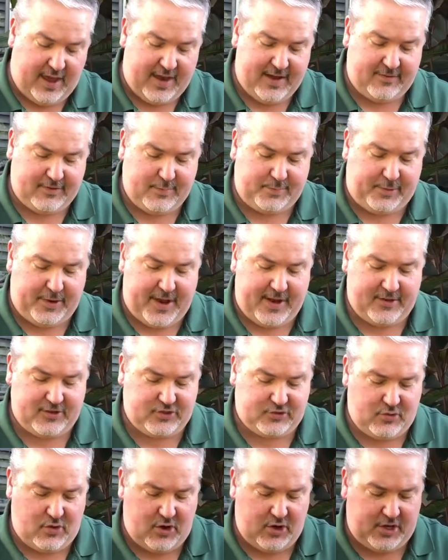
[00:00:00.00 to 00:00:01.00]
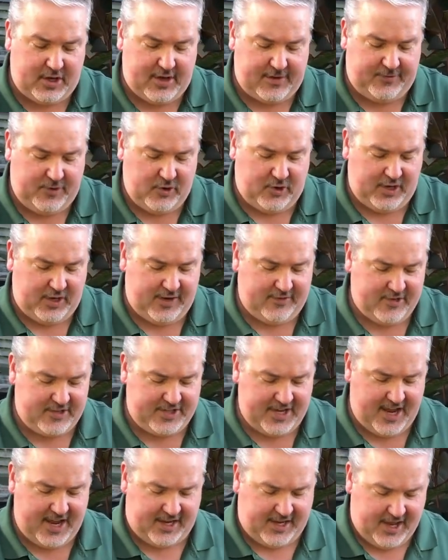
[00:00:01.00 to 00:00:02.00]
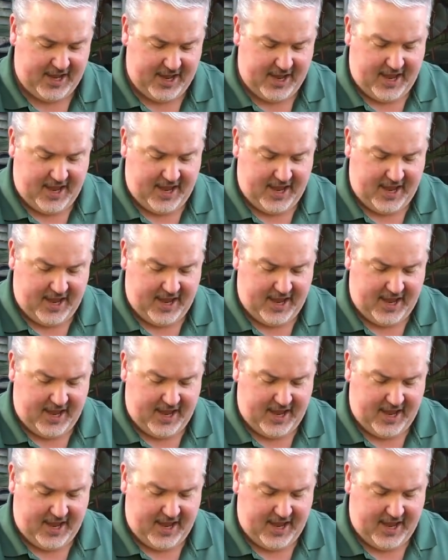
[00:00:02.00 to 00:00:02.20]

and if the plant is strong enough, you could even take